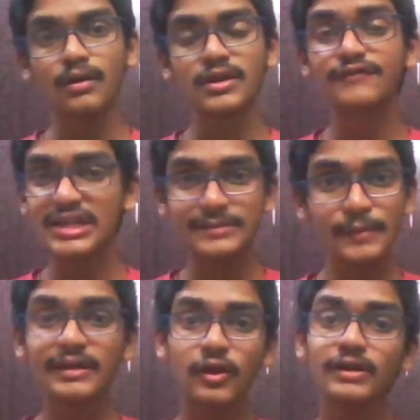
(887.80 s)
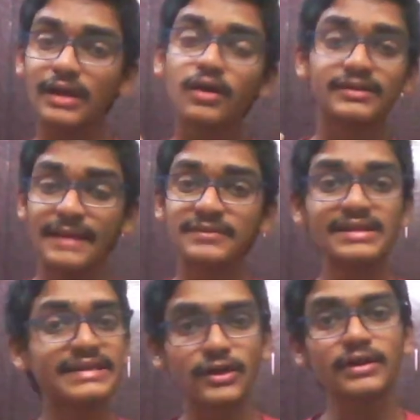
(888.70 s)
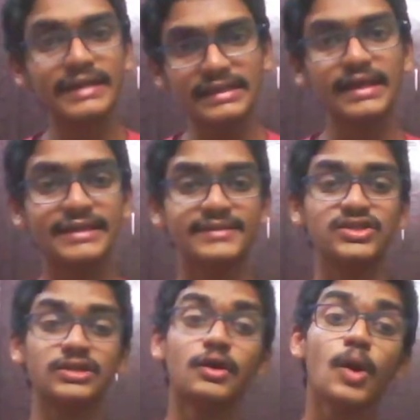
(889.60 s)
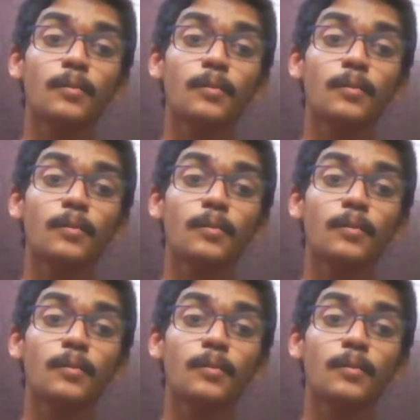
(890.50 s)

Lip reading: the French people cannot themselves cannot take the decision.